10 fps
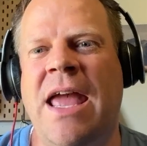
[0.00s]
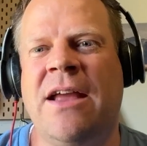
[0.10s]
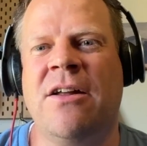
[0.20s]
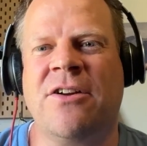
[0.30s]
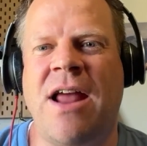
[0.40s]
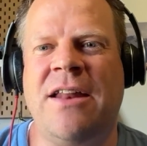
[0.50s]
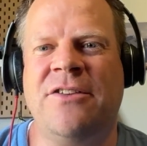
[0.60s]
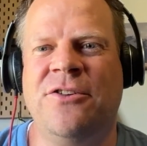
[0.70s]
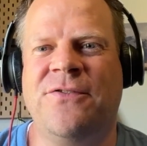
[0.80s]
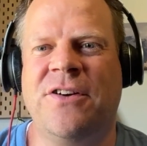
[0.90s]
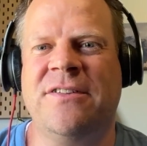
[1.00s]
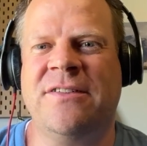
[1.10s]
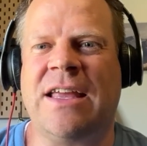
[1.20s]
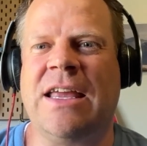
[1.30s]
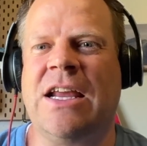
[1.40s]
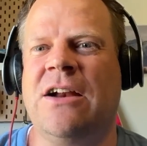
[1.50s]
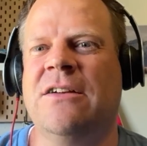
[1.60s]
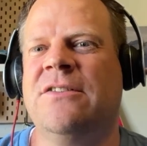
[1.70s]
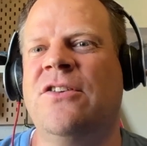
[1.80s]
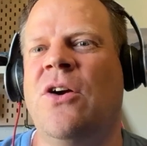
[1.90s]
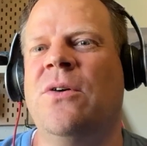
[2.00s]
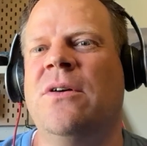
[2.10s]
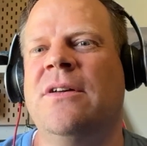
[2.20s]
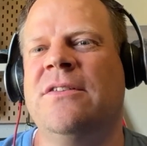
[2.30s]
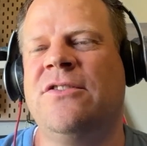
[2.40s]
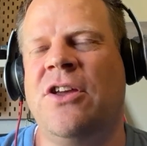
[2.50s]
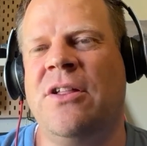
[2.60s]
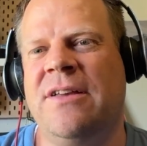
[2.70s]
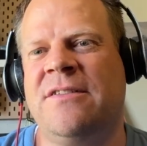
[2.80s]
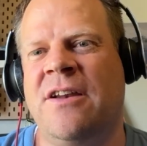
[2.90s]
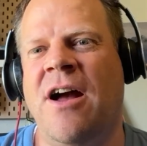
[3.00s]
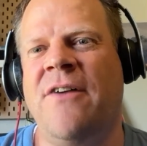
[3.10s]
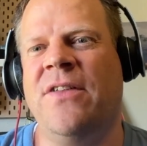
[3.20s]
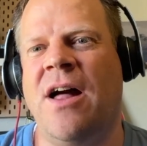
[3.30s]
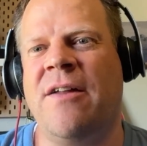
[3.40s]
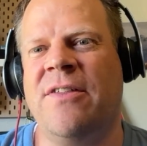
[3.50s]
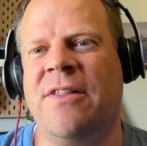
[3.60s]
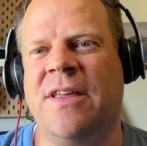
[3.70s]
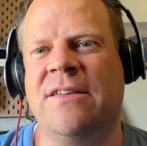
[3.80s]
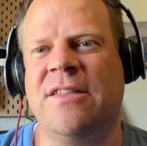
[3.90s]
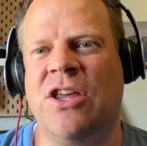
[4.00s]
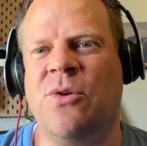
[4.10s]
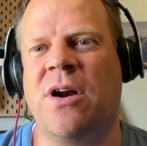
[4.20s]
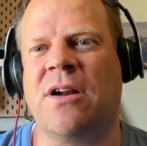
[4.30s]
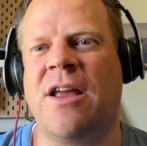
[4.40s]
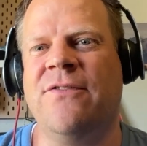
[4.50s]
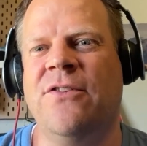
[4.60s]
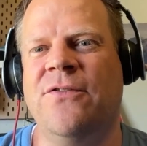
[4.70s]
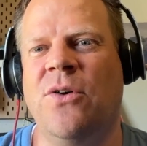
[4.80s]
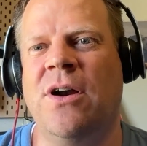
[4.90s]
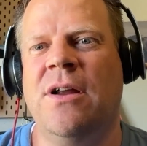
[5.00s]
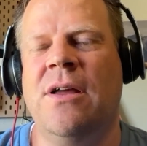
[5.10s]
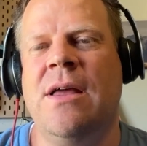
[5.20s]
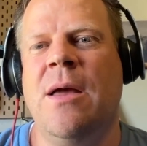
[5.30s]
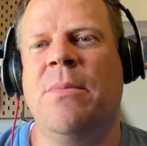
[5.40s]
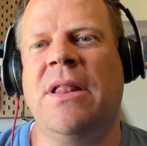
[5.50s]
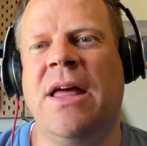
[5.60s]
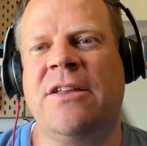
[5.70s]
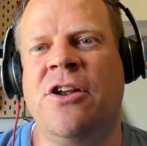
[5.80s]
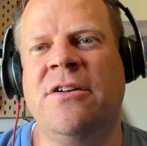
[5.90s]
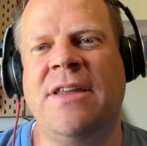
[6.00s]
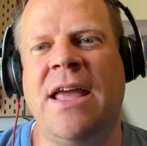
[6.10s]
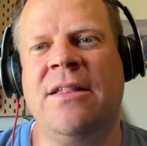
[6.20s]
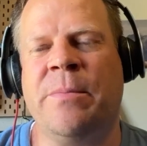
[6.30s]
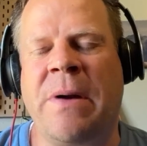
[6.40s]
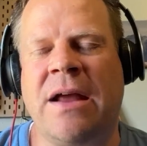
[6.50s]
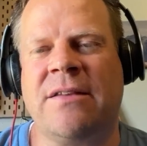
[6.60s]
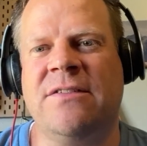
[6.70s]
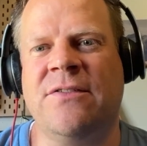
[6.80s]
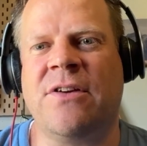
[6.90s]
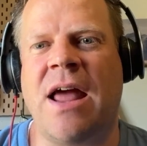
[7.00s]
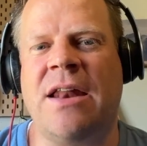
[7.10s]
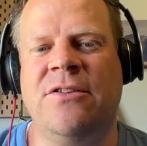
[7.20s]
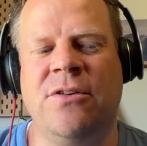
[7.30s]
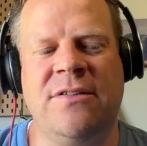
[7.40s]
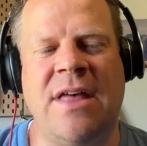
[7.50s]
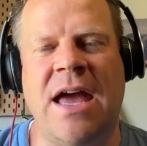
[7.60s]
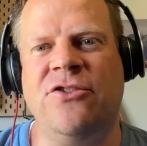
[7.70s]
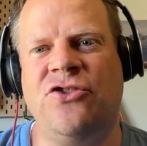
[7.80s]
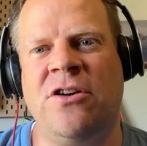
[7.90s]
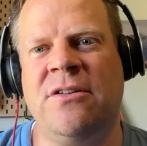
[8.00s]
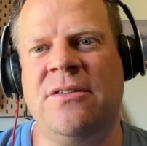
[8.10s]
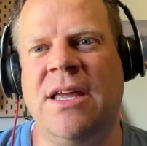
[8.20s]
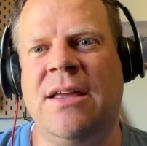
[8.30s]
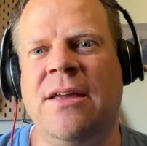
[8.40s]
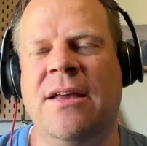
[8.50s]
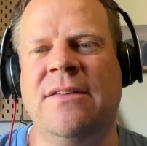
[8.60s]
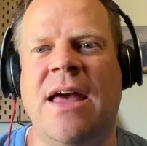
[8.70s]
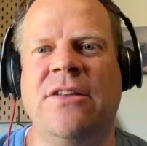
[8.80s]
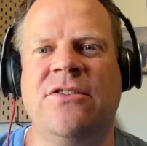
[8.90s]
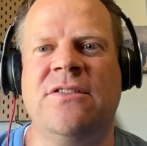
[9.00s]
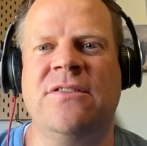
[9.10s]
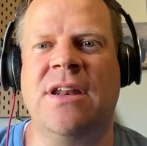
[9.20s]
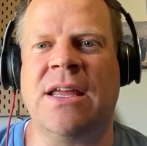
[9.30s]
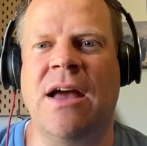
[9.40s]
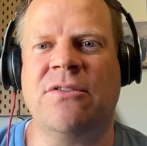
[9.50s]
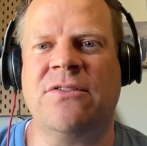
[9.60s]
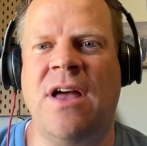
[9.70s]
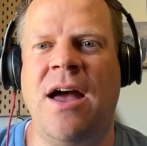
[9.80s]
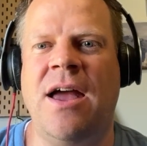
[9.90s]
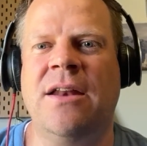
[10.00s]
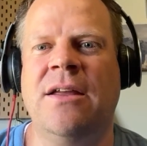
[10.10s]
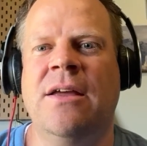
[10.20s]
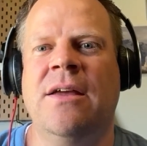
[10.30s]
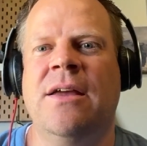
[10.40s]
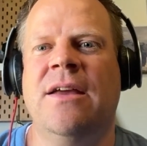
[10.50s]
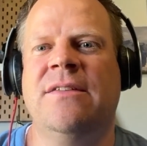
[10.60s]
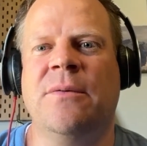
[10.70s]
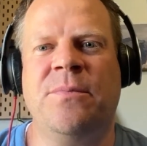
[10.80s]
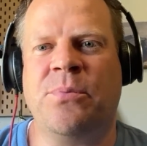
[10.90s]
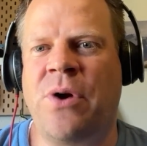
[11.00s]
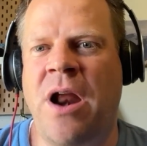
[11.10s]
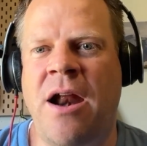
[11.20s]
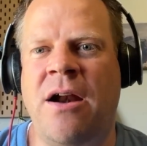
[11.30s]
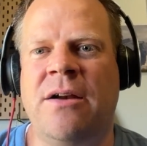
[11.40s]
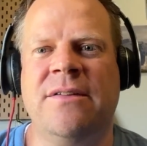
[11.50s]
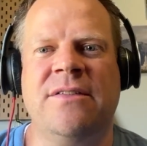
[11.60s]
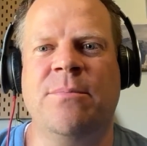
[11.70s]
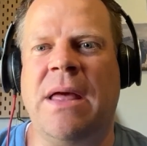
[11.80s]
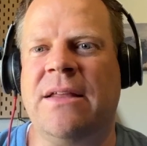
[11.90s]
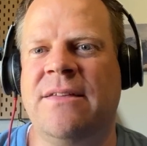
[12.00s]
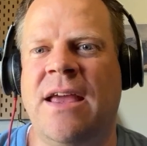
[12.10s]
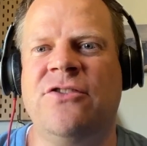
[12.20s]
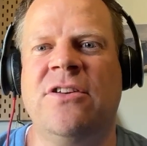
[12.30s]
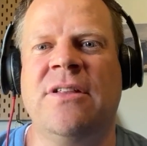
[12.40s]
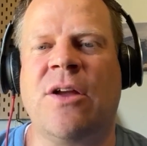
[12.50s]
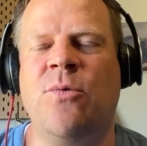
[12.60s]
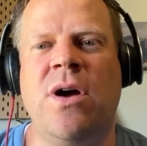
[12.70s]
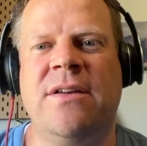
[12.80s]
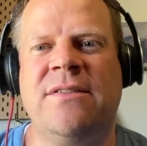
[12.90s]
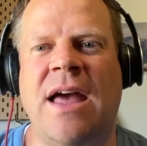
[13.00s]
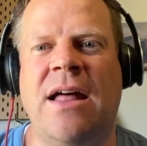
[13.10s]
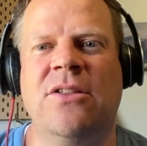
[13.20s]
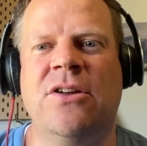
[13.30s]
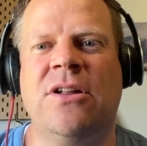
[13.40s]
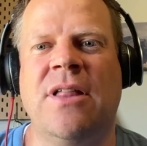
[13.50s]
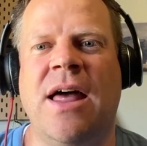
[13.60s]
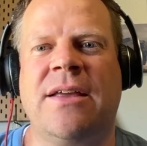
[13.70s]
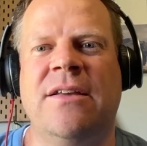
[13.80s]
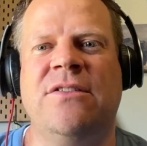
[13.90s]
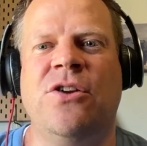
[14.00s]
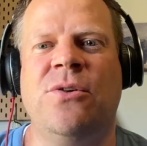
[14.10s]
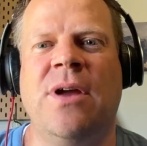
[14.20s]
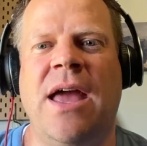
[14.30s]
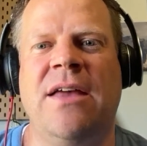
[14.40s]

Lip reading: hang on gratitude for a second here. So you listed off a lot of the things that you are grateful for. But like your daily practice of gratitude, is that journaling? Is that just sitting outside? Is it prayer? Is it meditation? Like, what does that look like as you